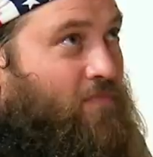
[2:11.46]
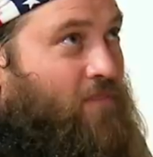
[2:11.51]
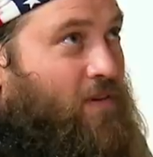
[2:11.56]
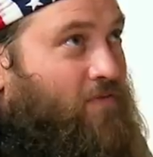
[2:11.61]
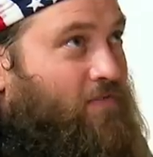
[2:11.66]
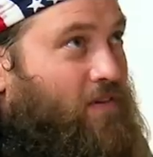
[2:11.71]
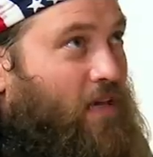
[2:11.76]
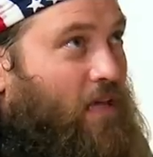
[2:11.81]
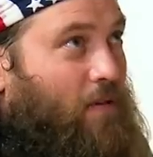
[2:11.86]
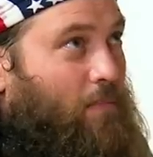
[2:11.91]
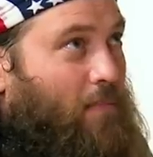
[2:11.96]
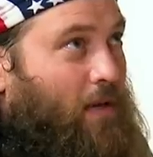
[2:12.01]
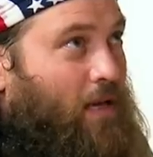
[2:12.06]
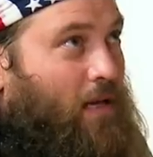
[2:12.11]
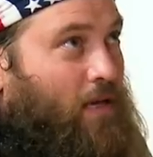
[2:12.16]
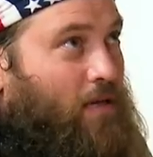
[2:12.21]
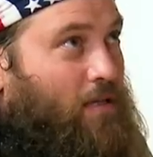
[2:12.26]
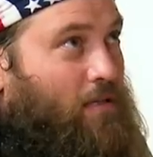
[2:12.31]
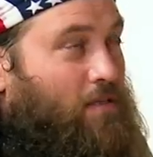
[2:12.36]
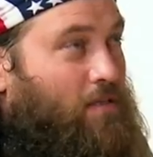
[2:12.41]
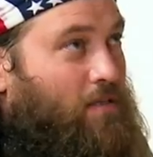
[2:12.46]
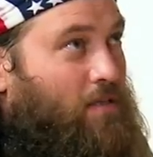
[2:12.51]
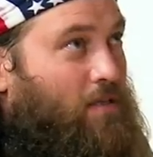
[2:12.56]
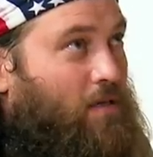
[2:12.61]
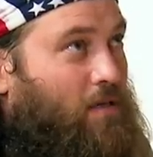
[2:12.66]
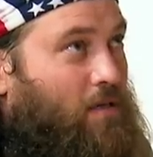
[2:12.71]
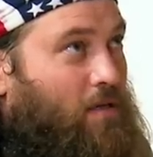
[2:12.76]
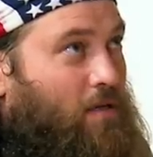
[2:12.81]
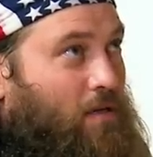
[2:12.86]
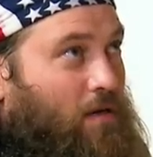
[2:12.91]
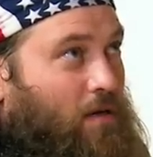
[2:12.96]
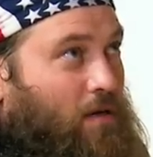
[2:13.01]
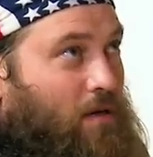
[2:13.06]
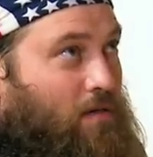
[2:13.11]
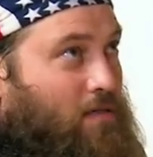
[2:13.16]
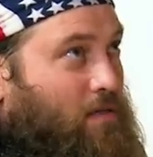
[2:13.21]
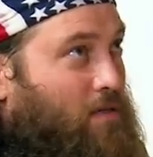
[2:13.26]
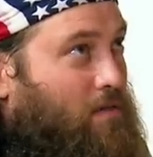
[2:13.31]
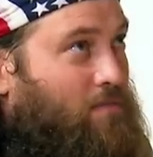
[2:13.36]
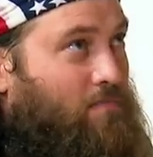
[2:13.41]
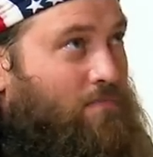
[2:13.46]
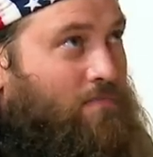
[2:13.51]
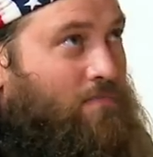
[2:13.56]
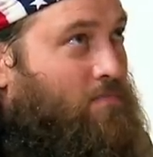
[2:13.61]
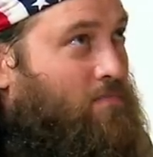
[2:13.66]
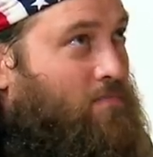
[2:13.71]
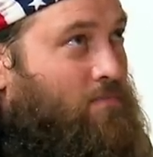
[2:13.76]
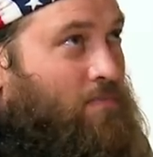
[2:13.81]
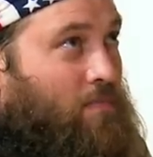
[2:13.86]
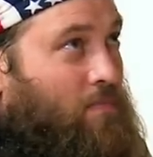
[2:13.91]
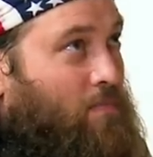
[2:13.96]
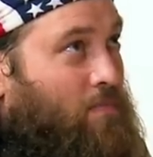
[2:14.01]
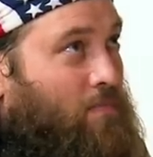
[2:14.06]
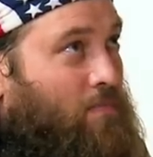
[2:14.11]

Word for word: 15 minutes, or just mm-hmm?